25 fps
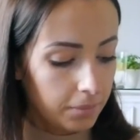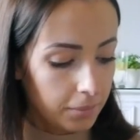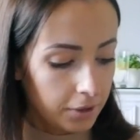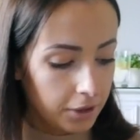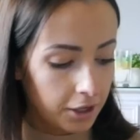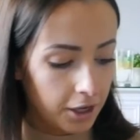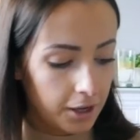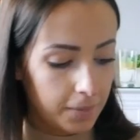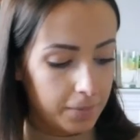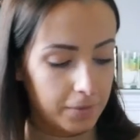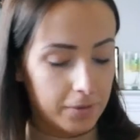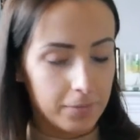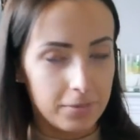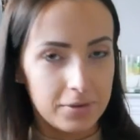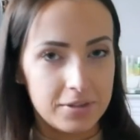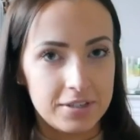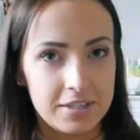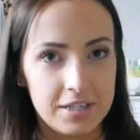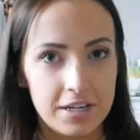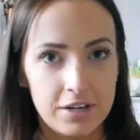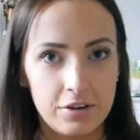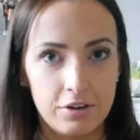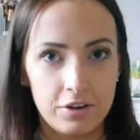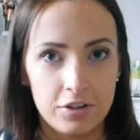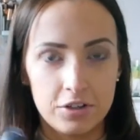I'm gonna open the
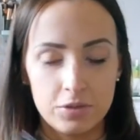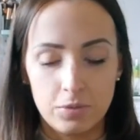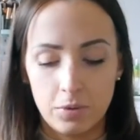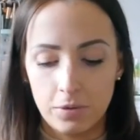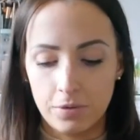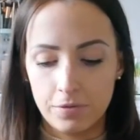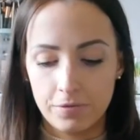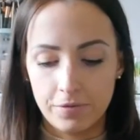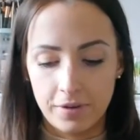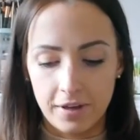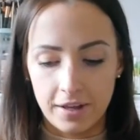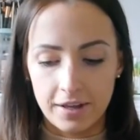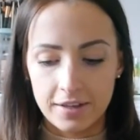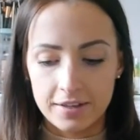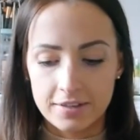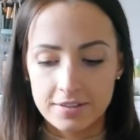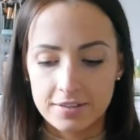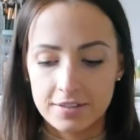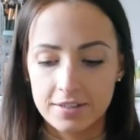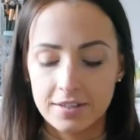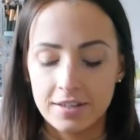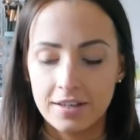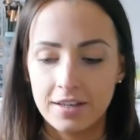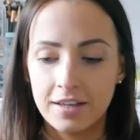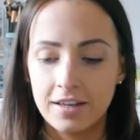mysterious one
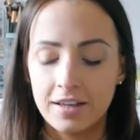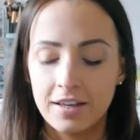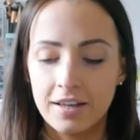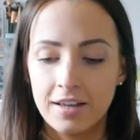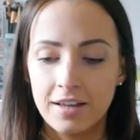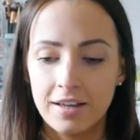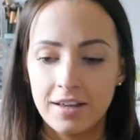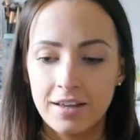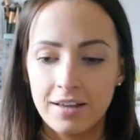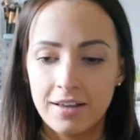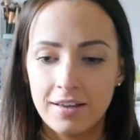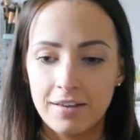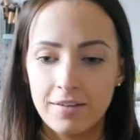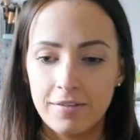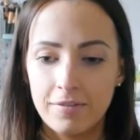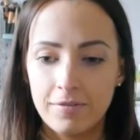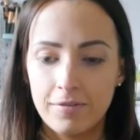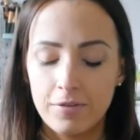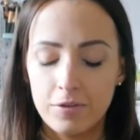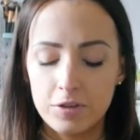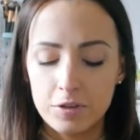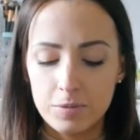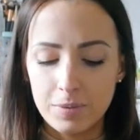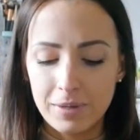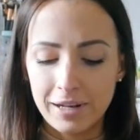first.
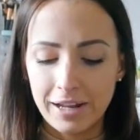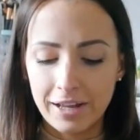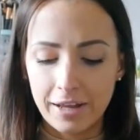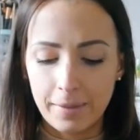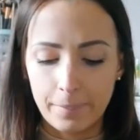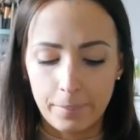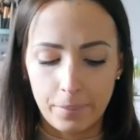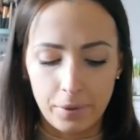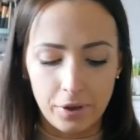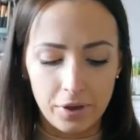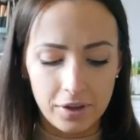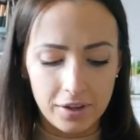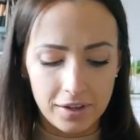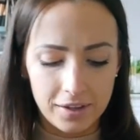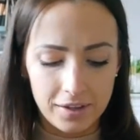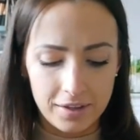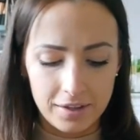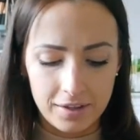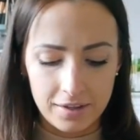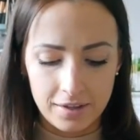It looks a bit like a book.